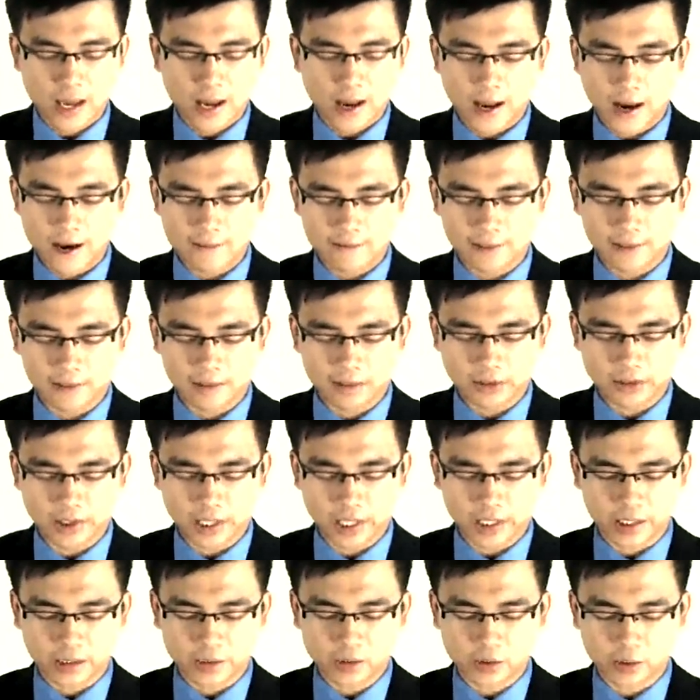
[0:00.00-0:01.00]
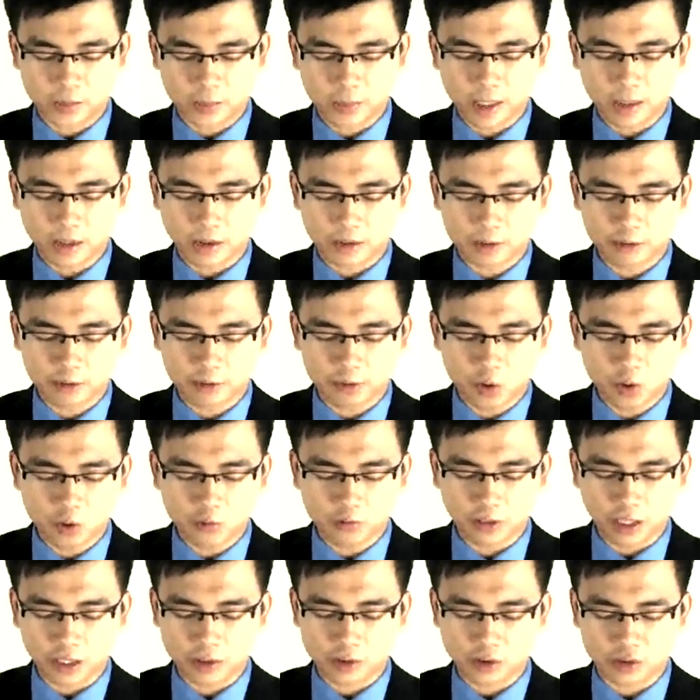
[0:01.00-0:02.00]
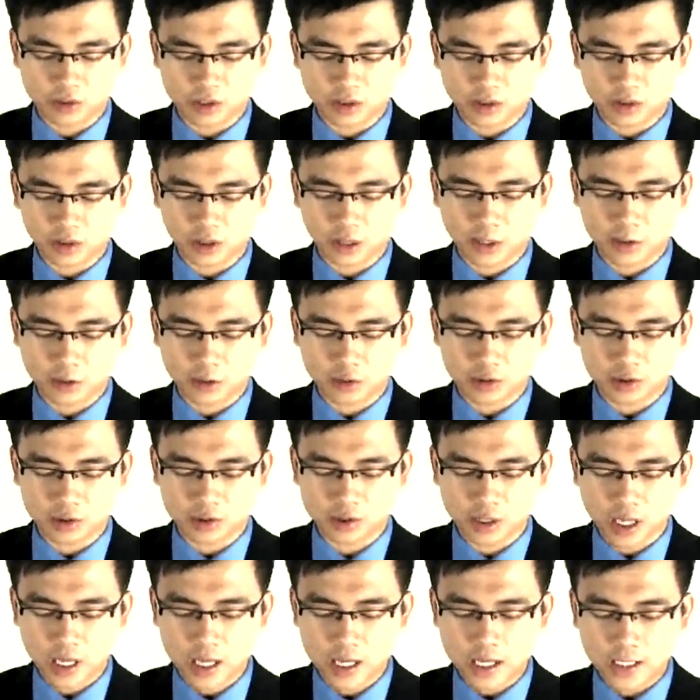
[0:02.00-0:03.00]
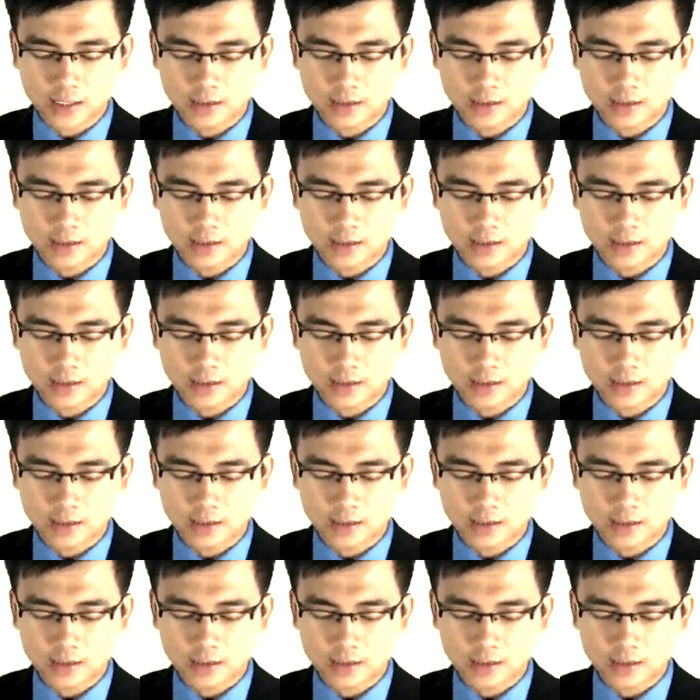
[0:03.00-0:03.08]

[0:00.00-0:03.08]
have undertaken to make full financial disclosures,